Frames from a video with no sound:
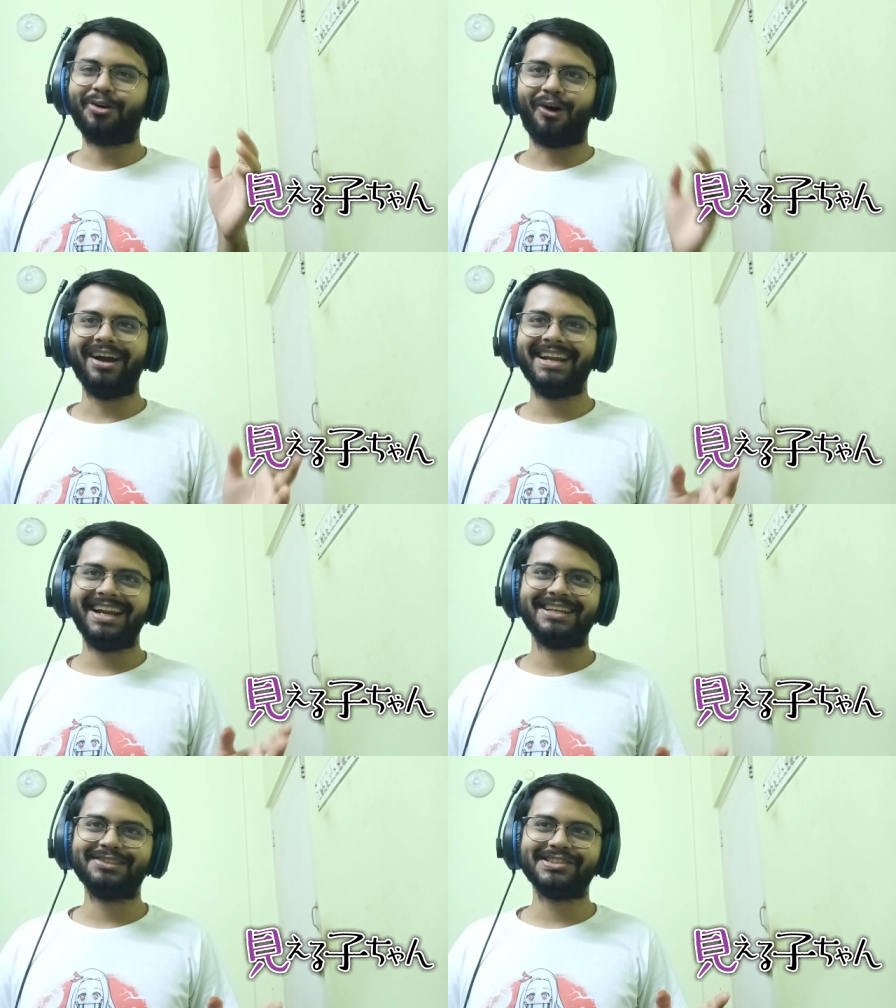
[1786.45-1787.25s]
coin
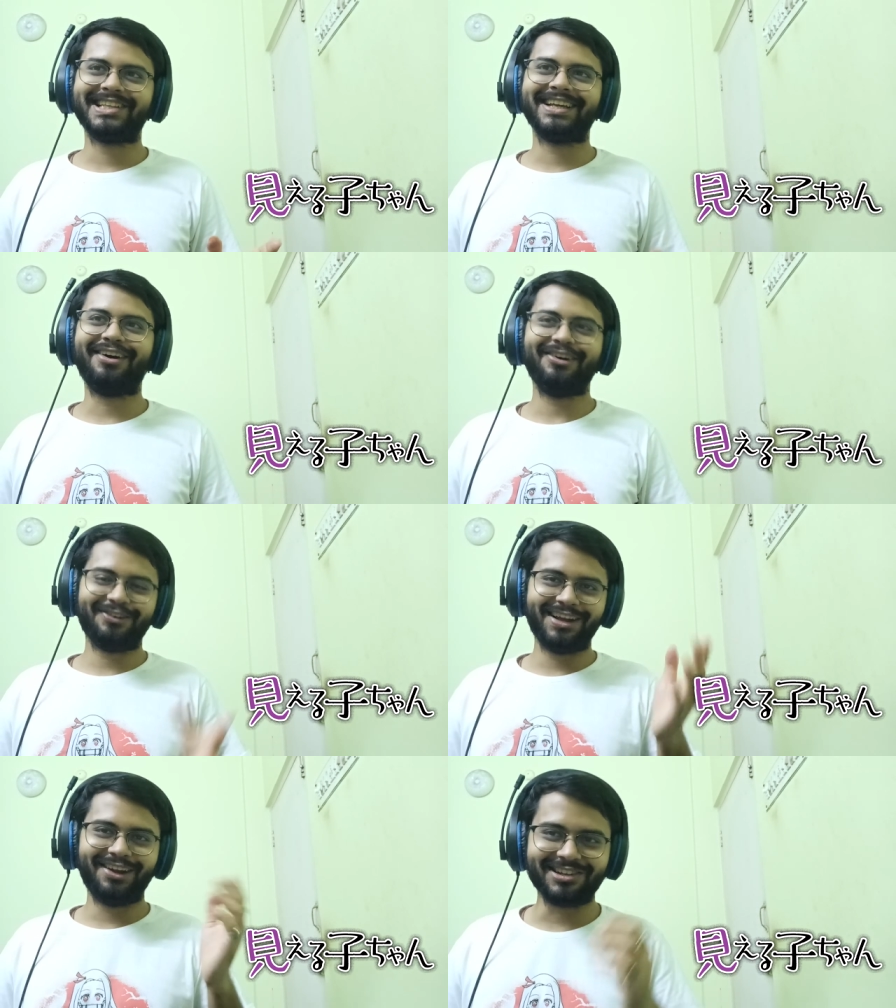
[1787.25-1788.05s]
and she was like,
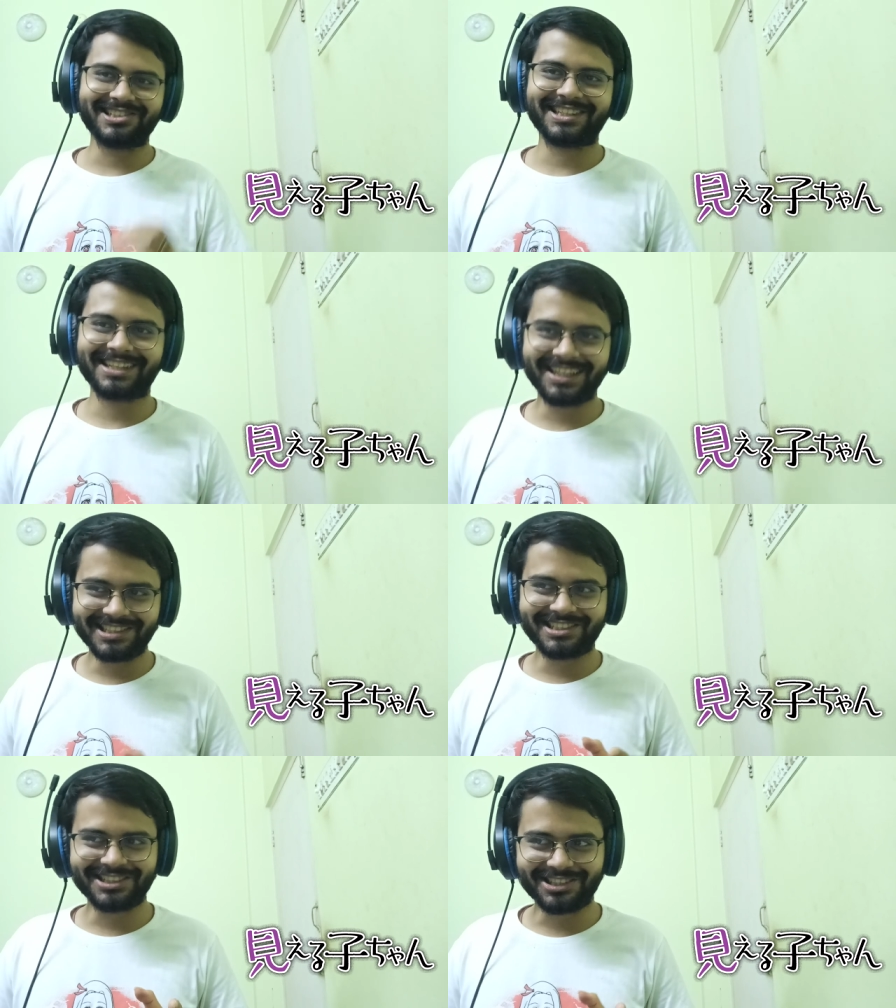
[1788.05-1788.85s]
oh, I lost it,
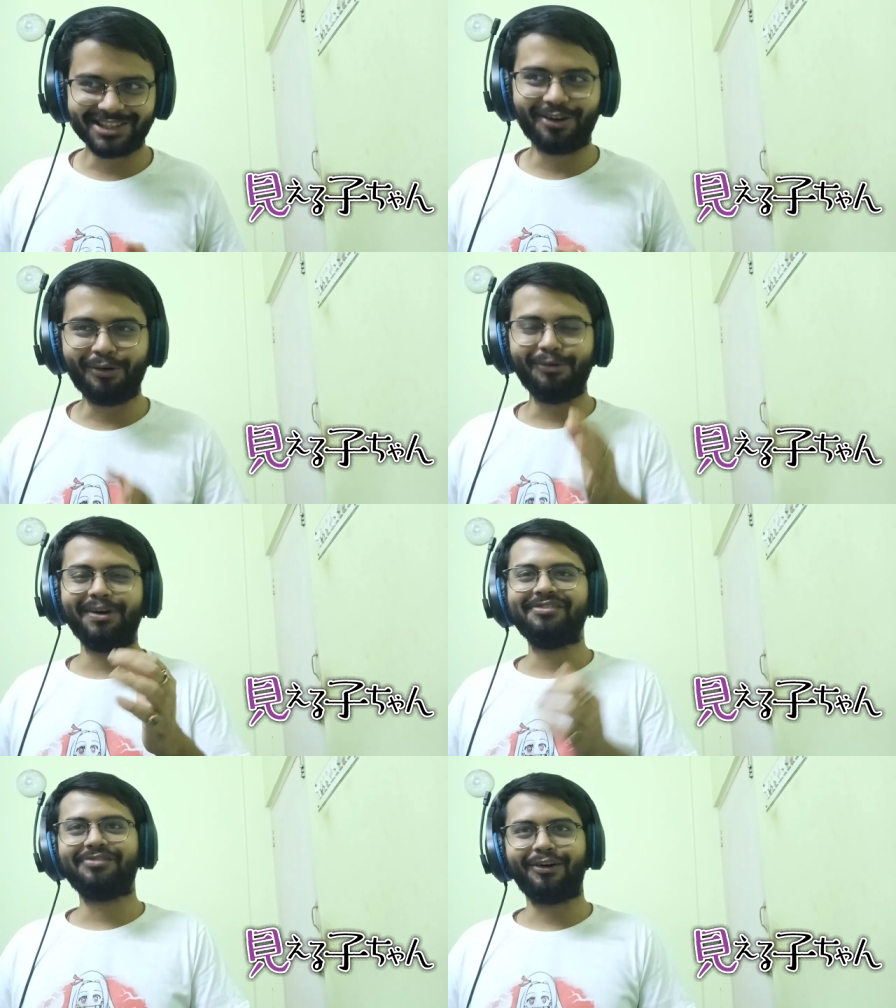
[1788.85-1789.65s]
let's just go
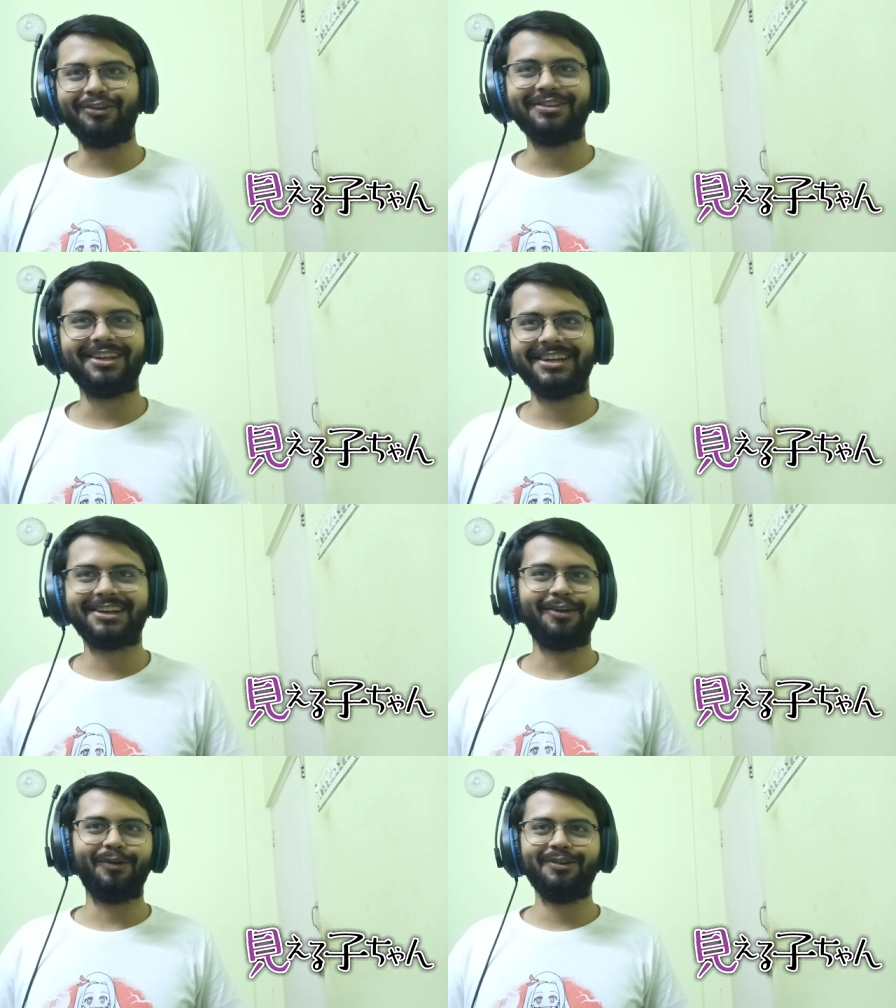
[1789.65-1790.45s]
and follow the
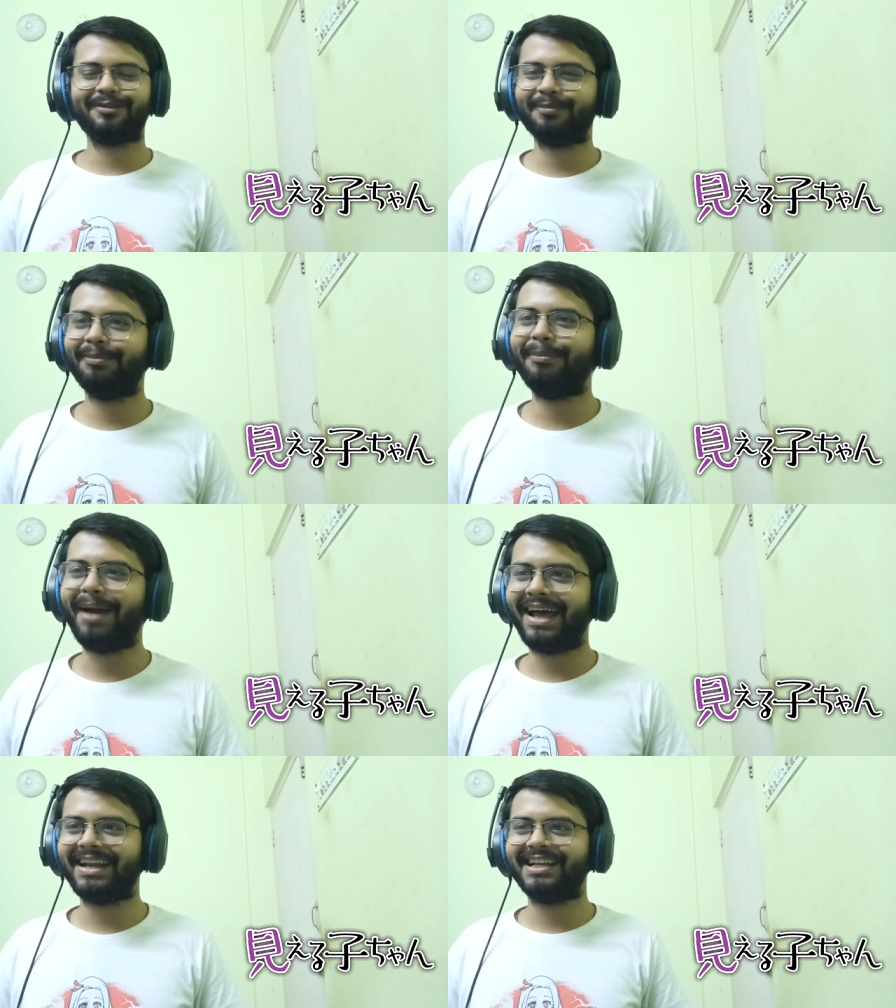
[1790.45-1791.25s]
little old
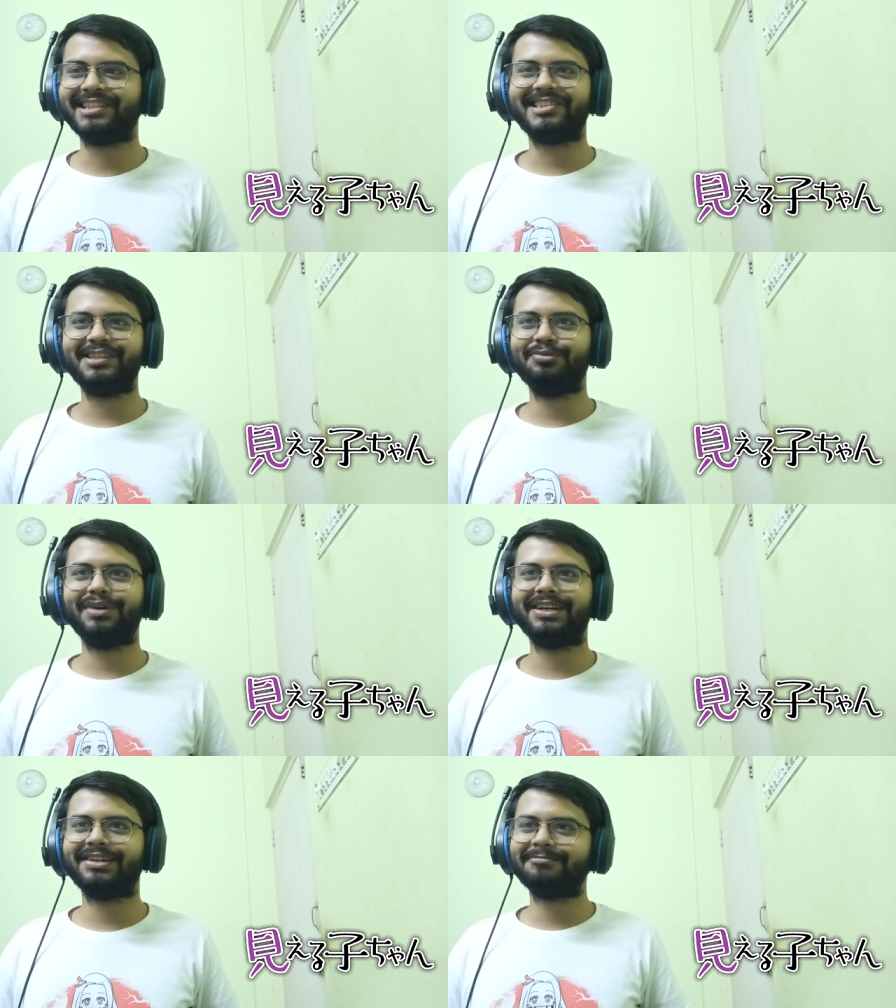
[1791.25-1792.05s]
man and see
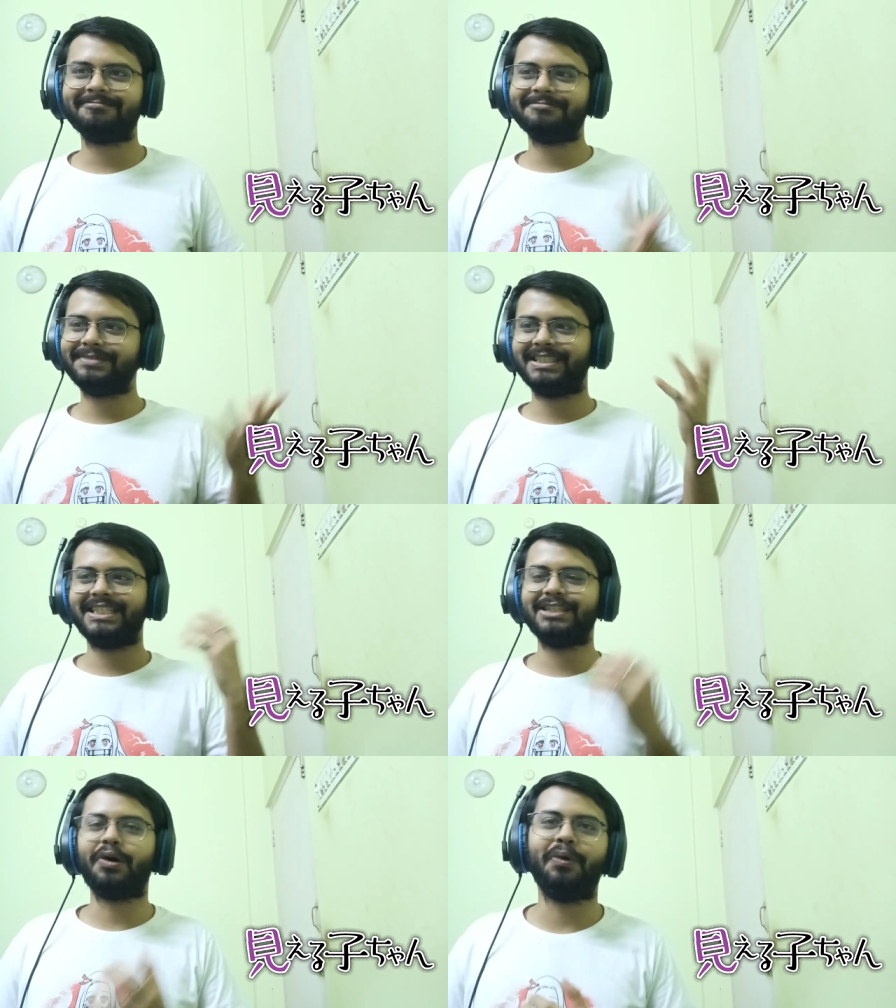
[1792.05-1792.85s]
where
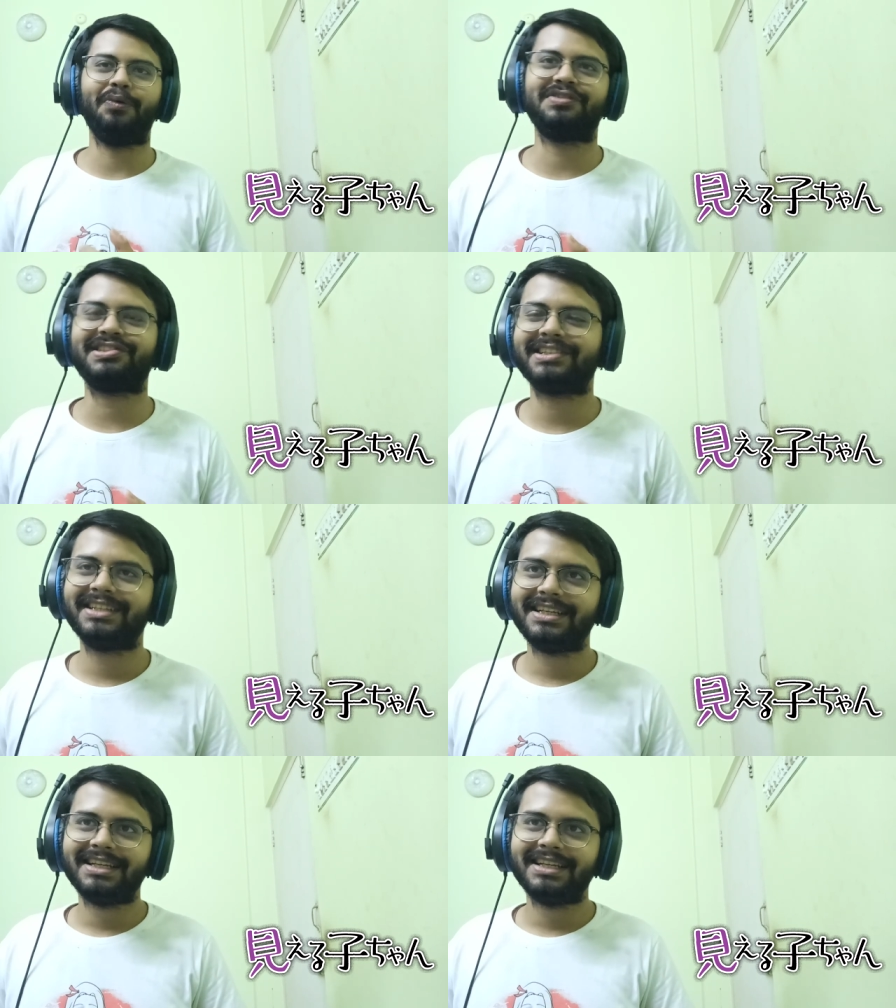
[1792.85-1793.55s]
he goes.